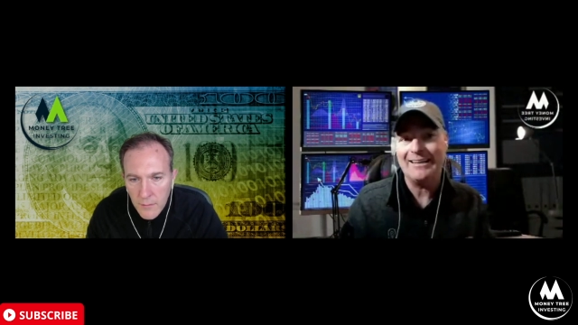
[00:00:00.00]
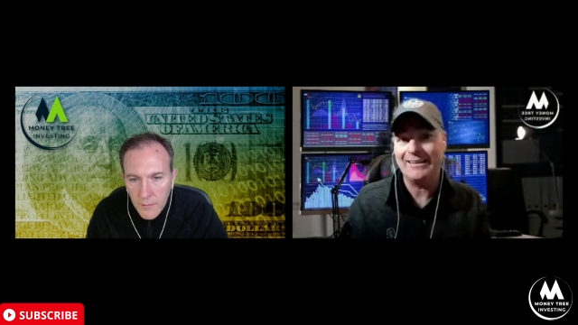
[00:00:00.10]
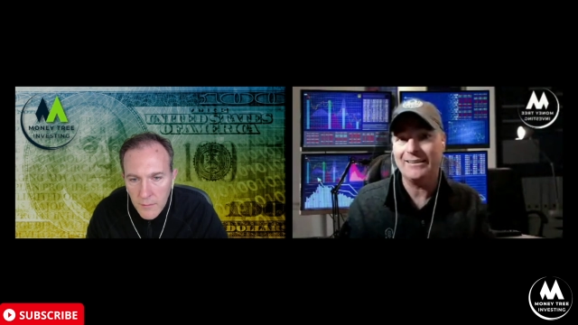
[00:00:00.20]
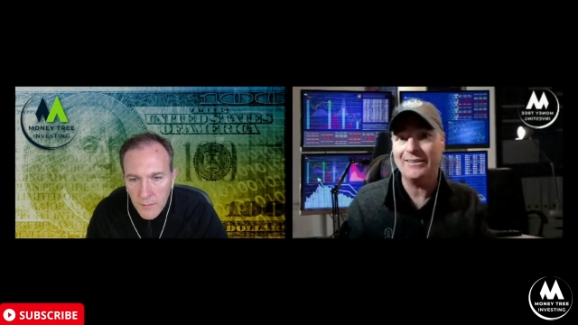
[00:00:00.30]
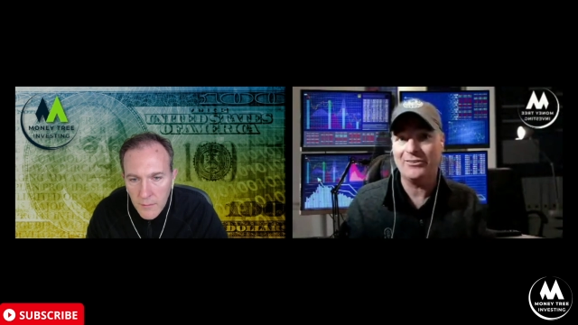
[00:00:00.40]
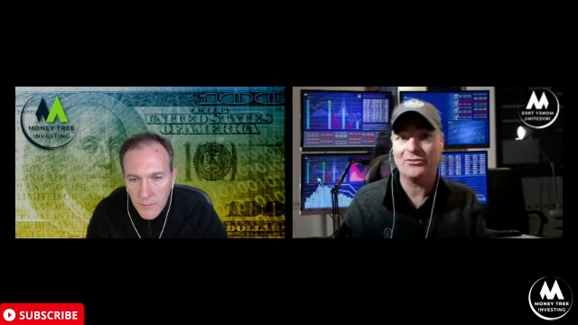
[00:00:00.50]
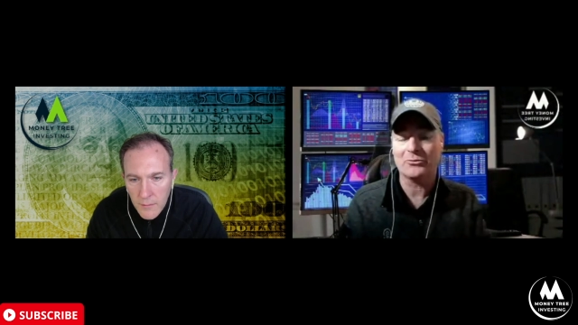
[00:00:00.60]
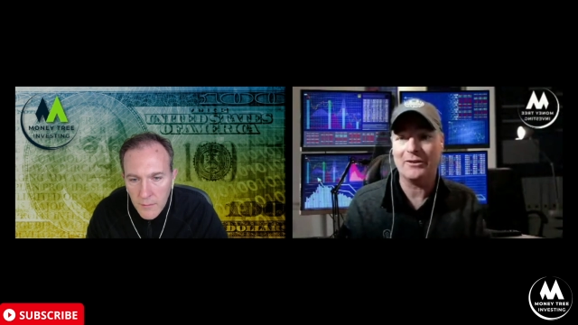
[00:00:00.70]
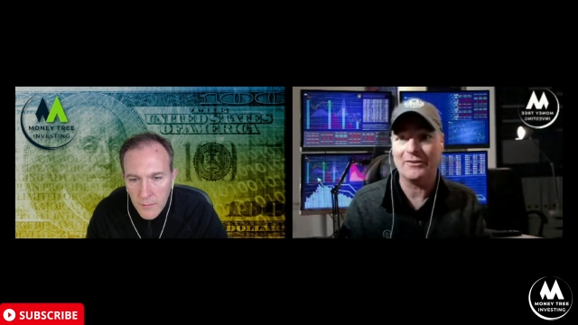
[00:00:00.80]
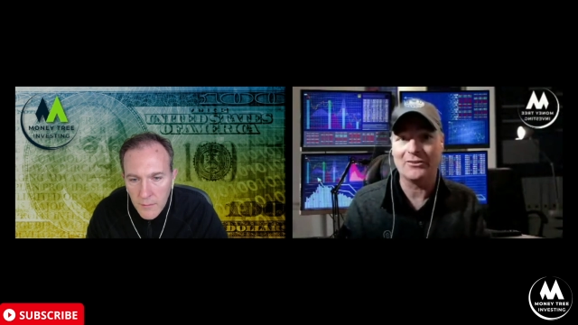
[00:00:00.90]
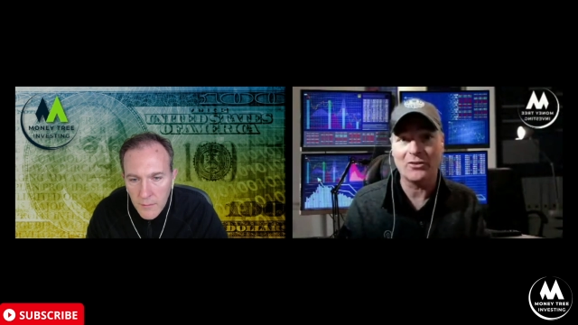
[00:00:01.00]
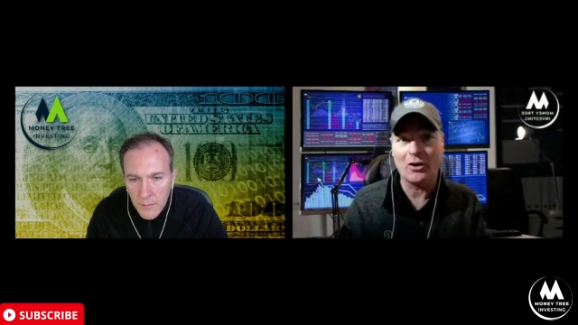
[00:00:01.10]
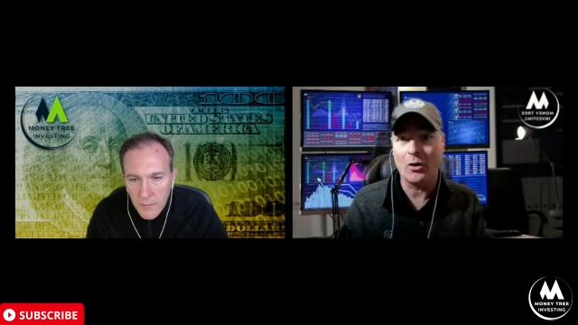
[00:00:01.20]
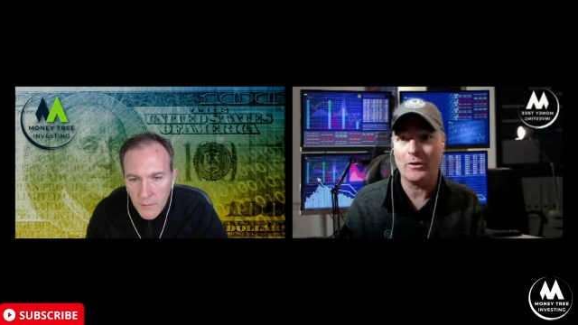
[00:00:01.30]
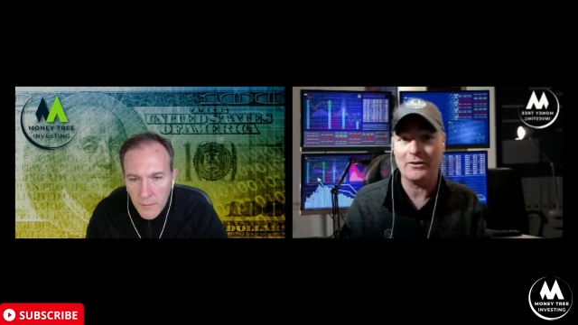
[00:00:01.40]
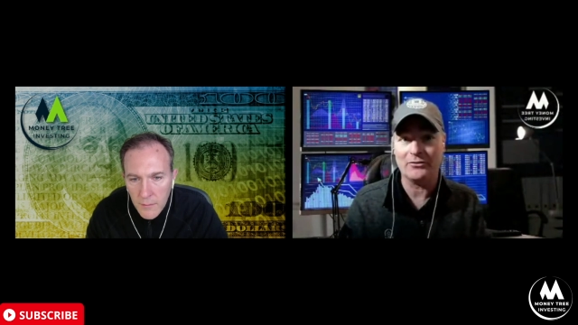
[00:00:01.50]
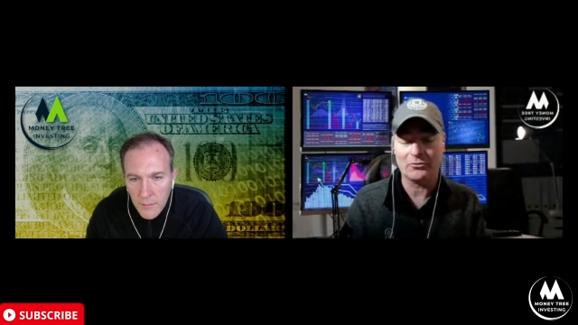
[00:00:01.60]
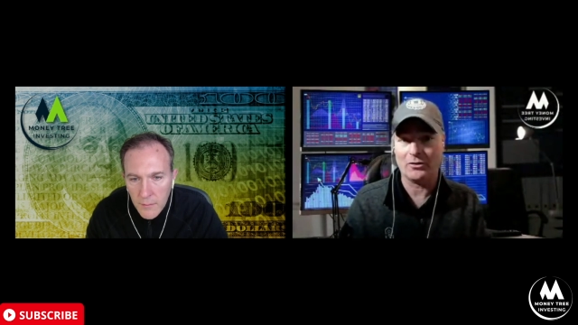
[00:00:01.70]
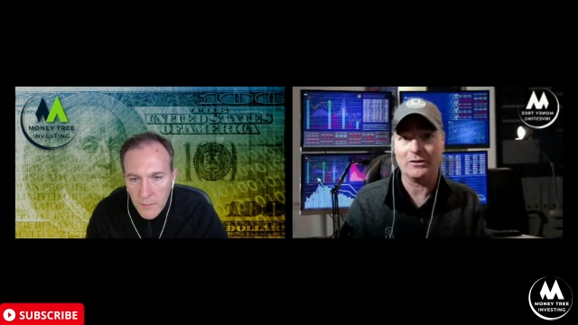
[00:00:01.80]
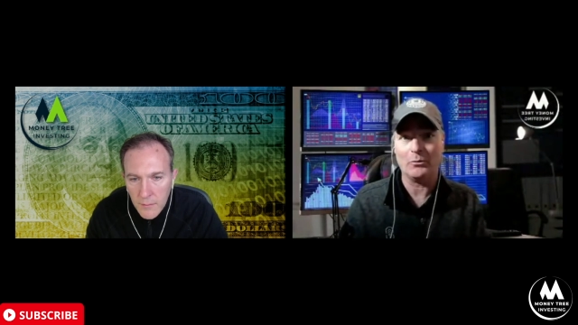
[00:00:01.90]
Speaker 1: in an industry that is already
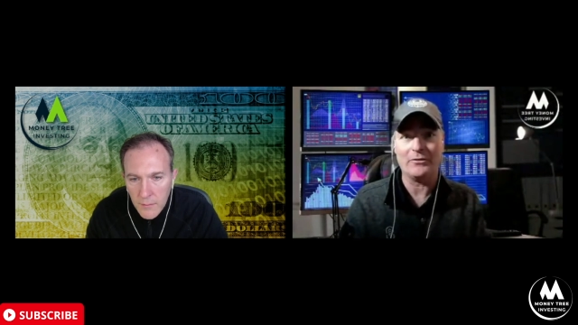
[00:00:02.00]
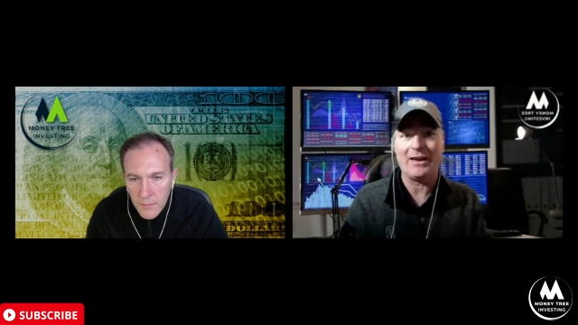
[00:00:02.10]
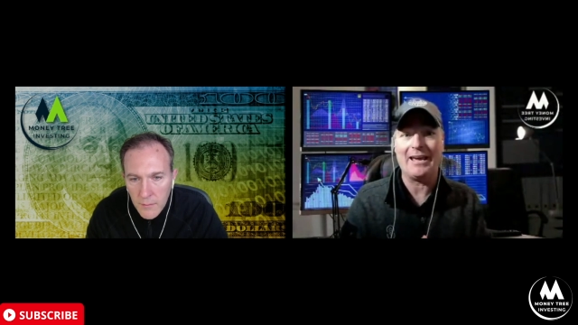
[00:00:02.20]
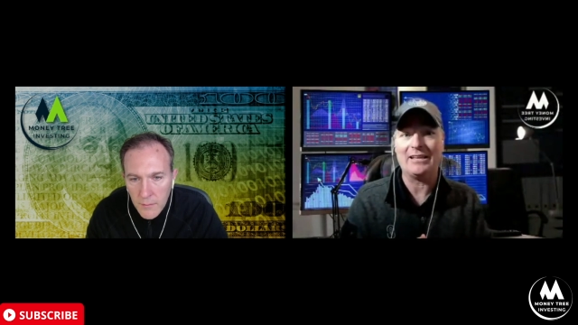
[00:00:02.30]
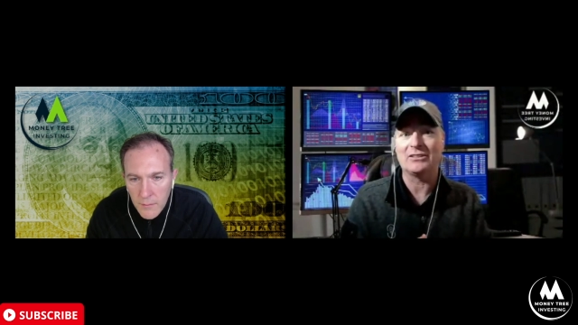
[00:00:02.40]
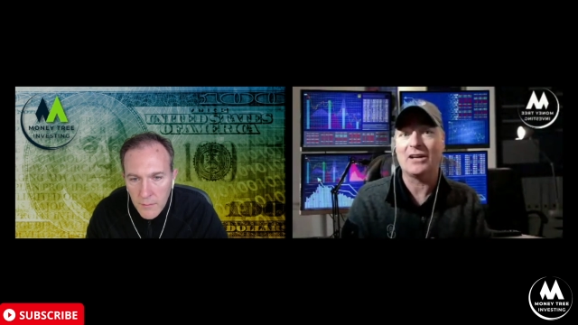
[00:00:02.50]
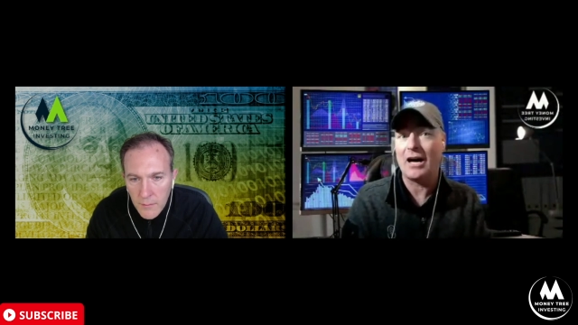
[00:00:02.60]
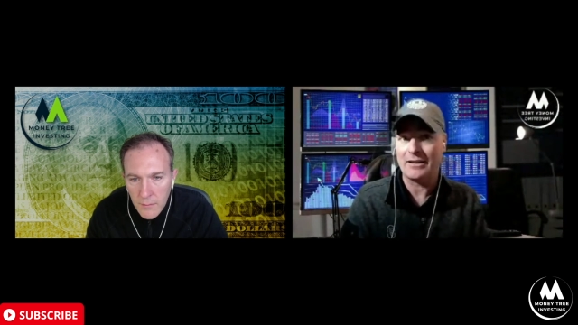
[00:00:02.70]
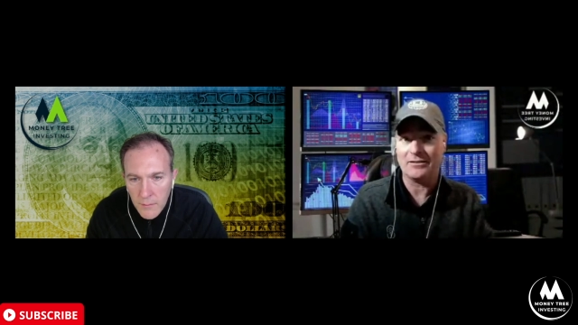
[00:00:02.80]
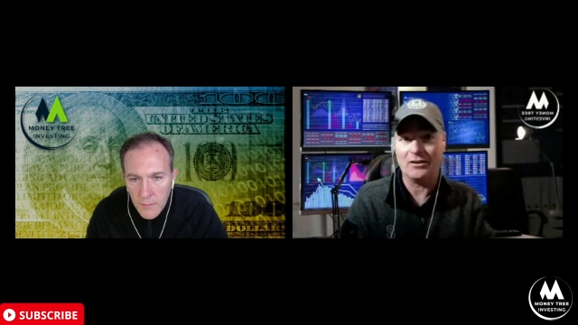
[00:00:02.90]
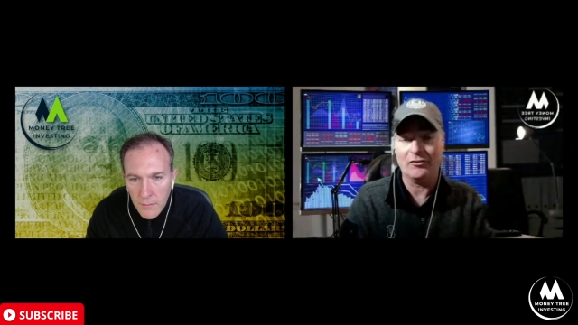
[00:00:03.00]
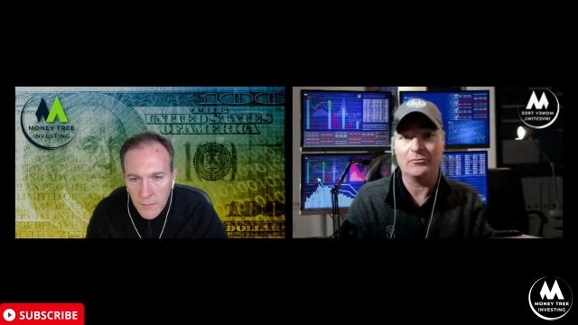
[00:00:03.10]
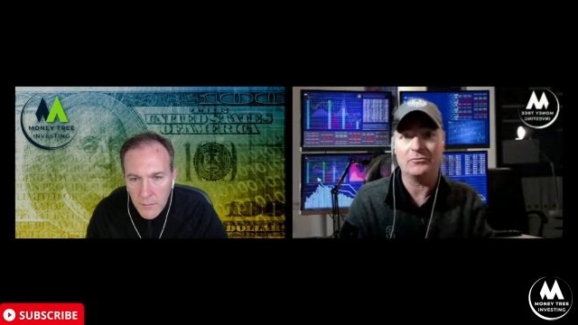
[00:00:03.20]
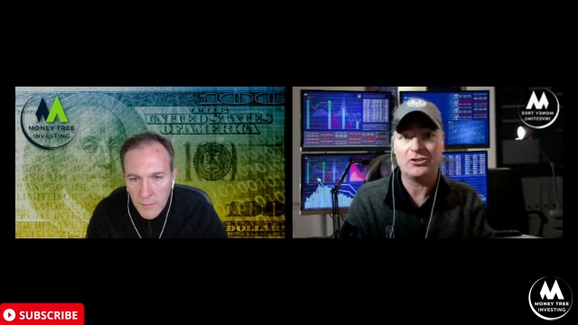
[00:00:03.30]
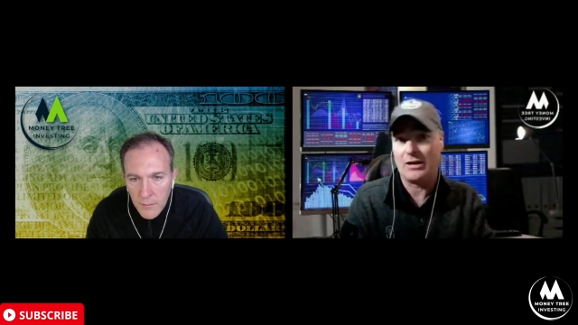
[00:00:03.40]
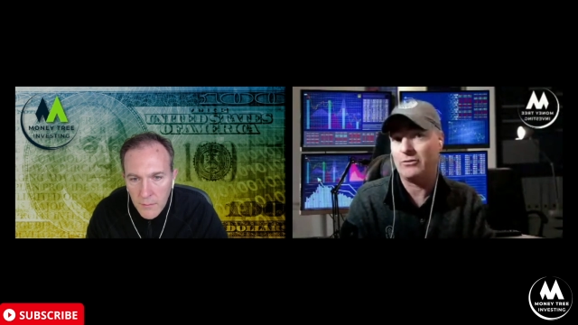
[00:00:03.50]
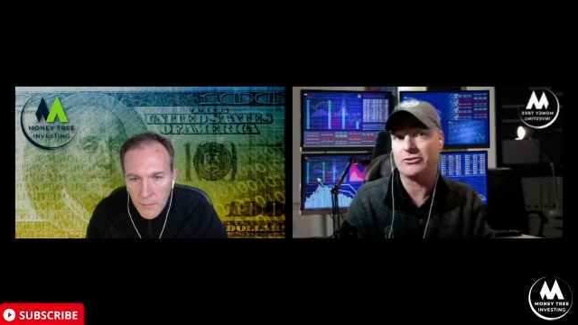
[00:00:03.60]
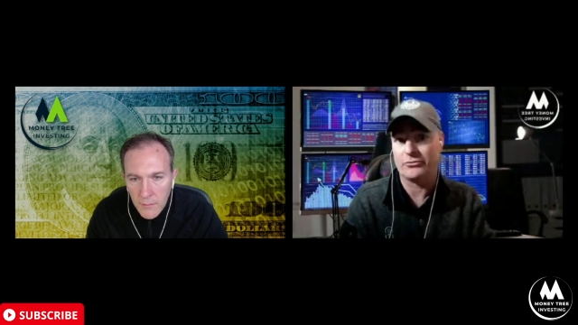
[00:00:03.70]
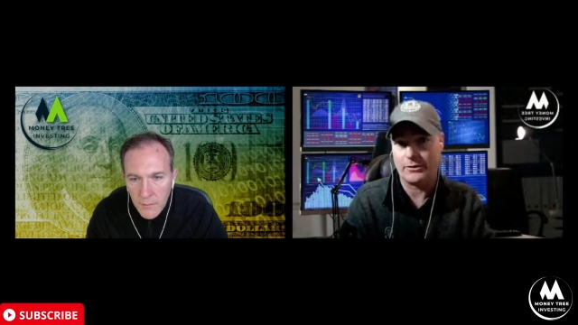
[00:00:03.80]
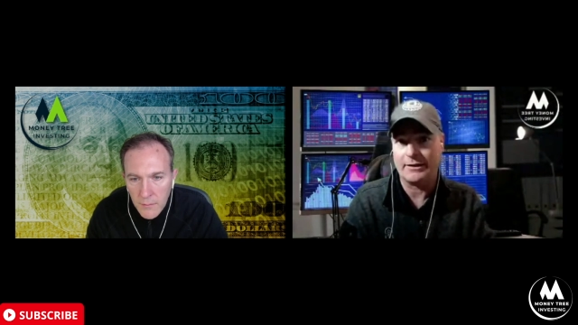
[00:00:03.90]
struggling with a lot of
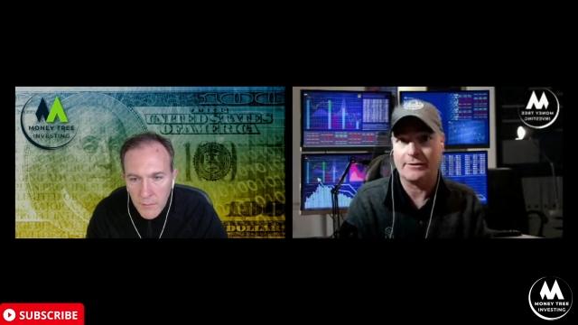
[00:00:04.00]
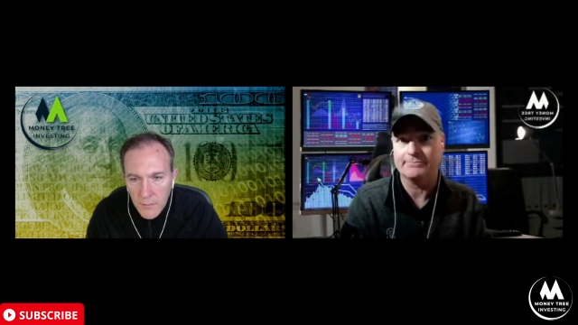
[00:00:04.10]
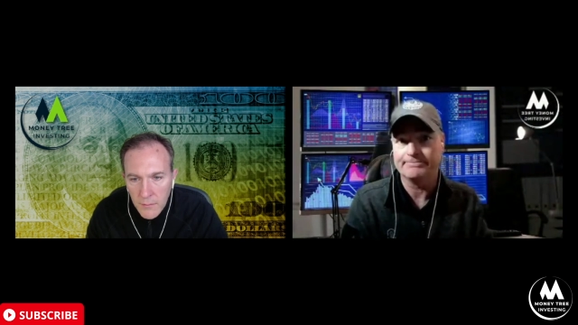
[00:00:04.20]
challenges right now.